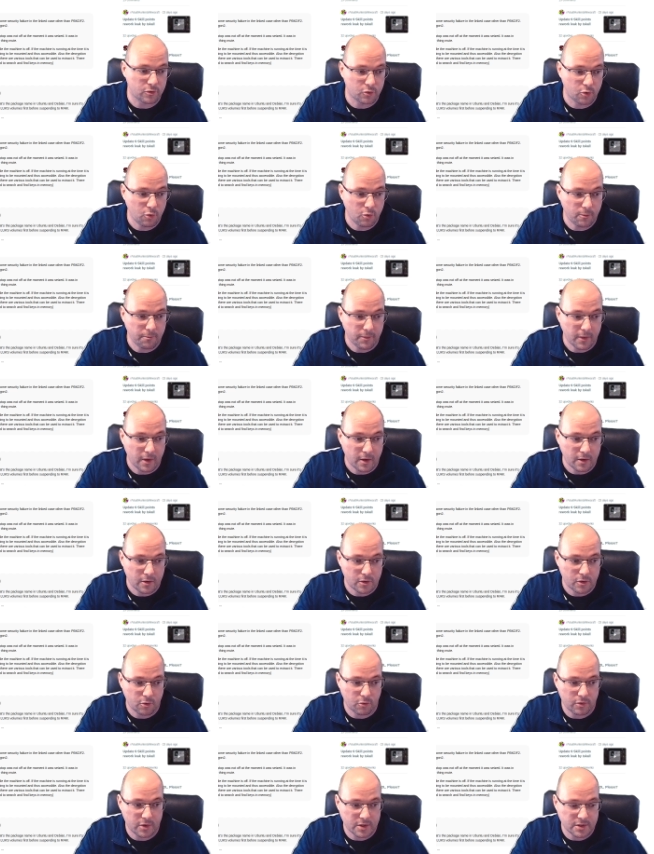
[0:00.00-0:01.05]
2
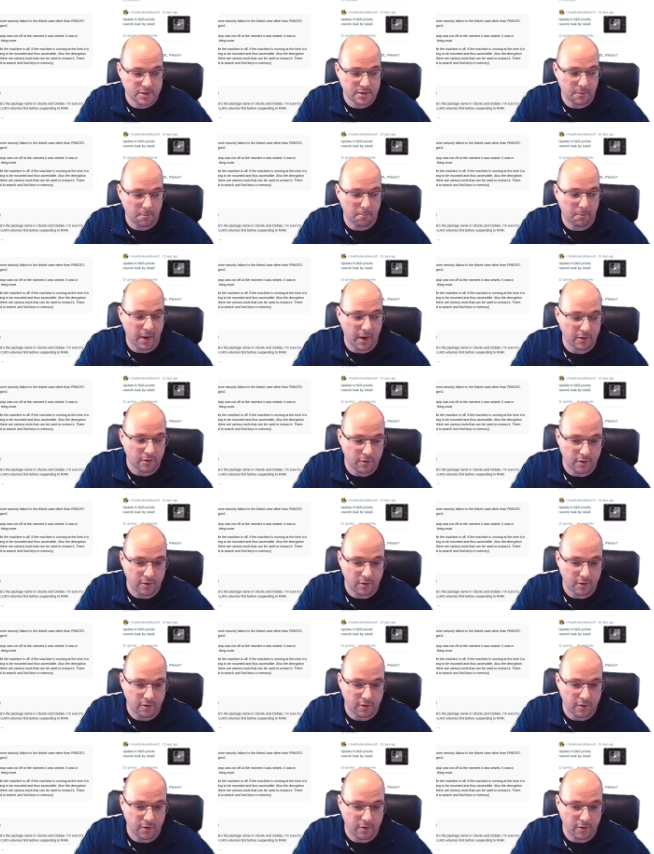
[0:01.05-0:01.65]
to this better